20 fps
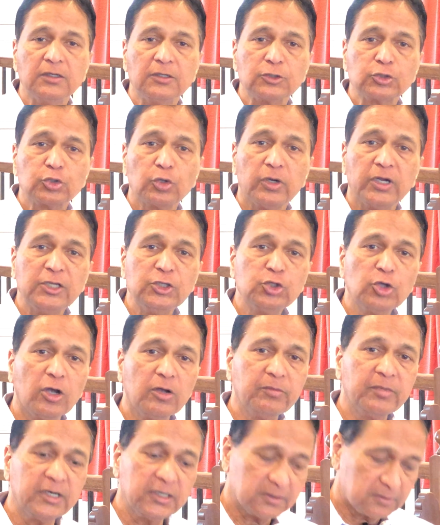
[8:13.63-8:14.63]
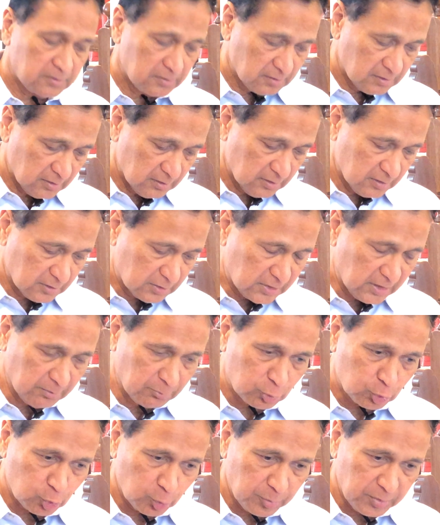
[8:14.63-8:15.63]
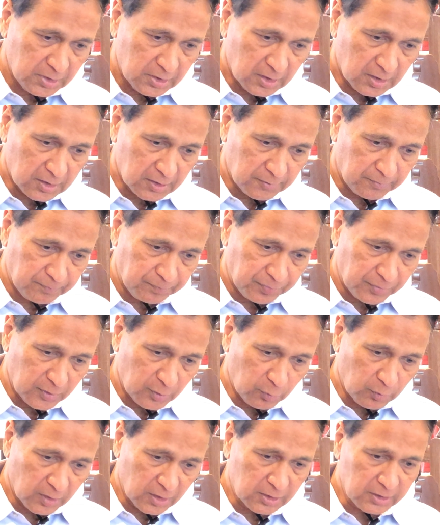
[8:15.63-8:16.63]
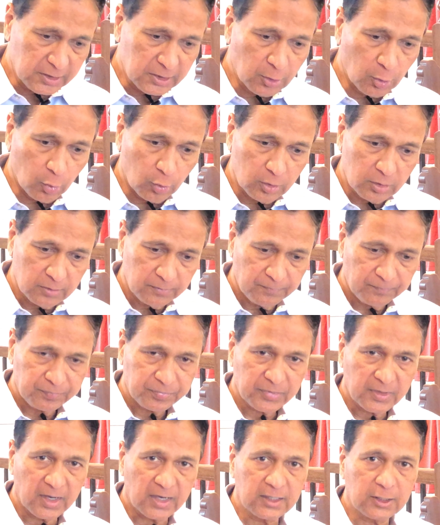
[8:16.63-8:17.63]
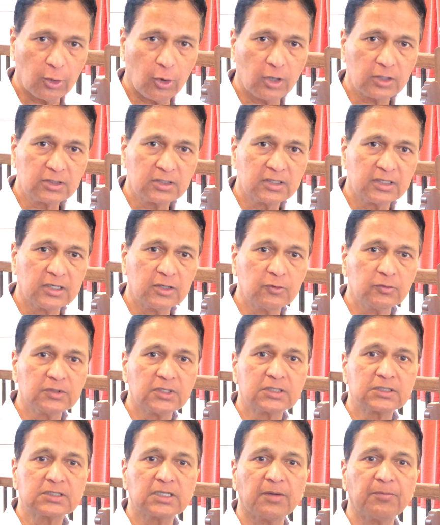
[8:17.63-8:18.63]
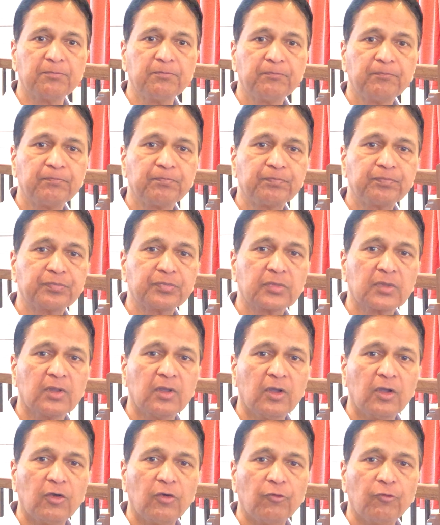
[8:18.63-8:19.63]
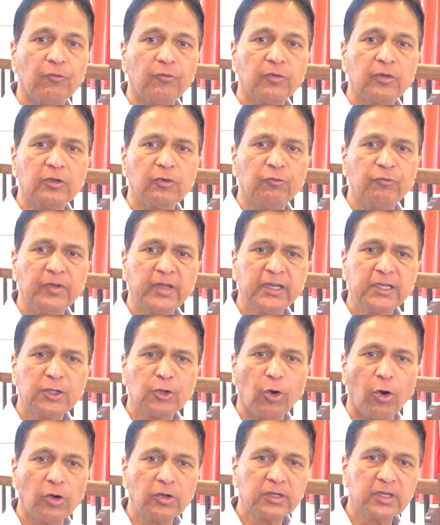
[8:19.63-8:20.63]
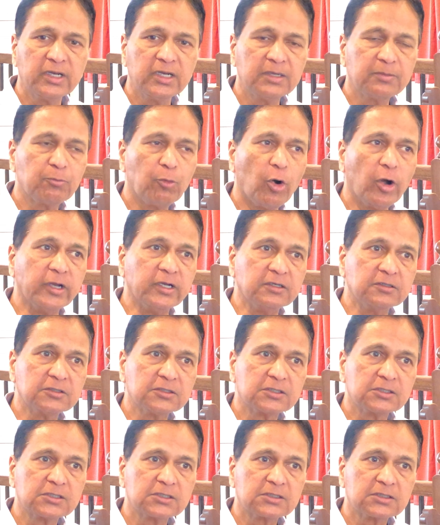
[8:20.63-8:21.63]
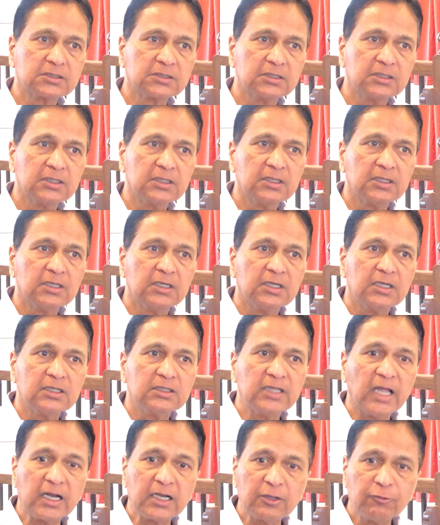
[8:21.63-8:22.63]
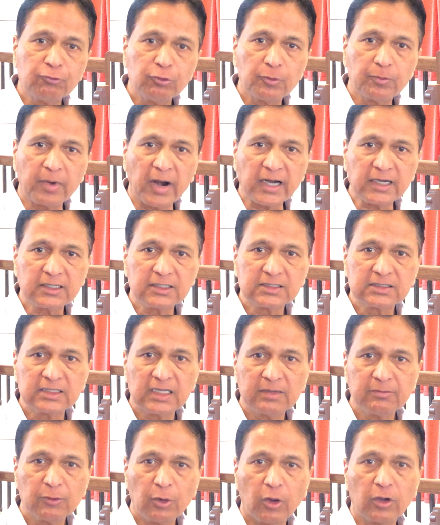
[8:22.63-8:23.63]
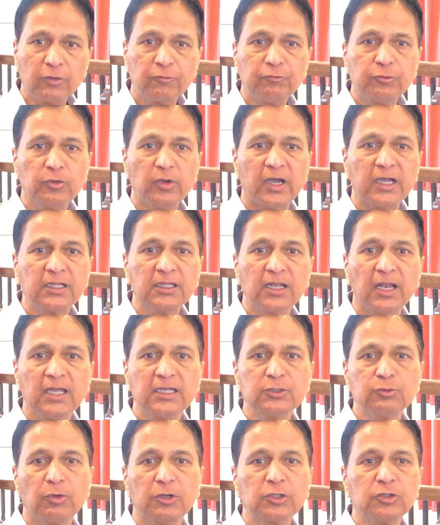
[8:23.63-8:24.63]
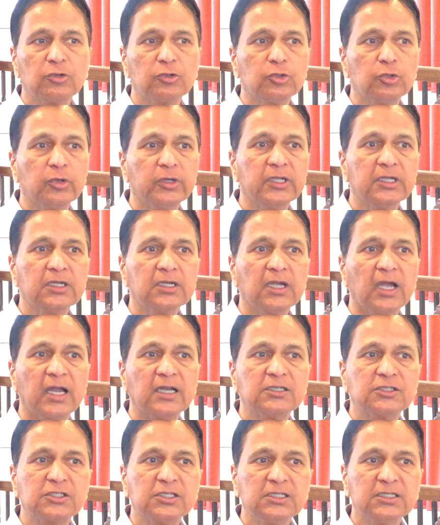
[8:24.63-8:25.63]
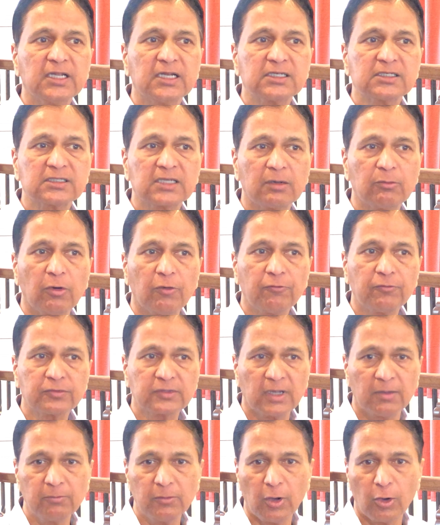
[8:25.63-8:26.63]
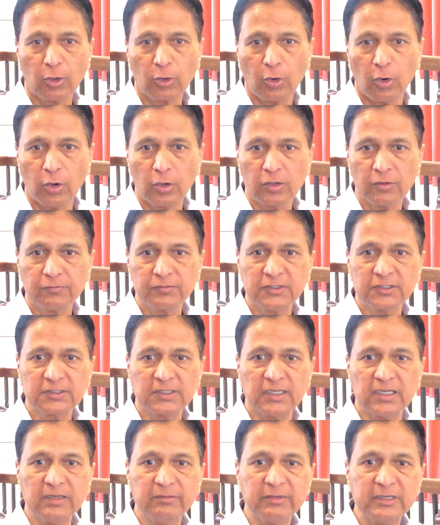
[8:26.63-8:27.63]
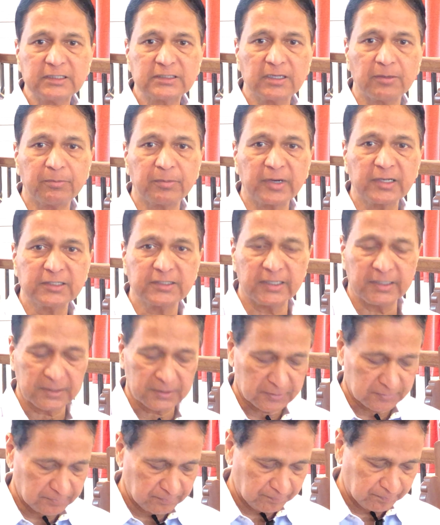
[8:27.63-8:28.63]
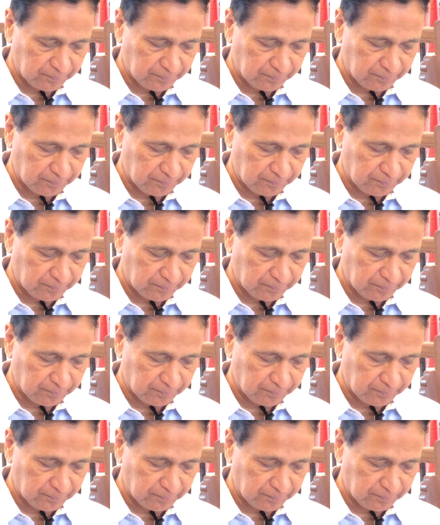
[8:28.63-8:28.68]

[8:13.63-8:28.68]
So, enjoyment seems to be a worthy goal, and the author gives us some very concrete points that if you practice them or if you analyze what you are doing and see that some or all of these elements are present,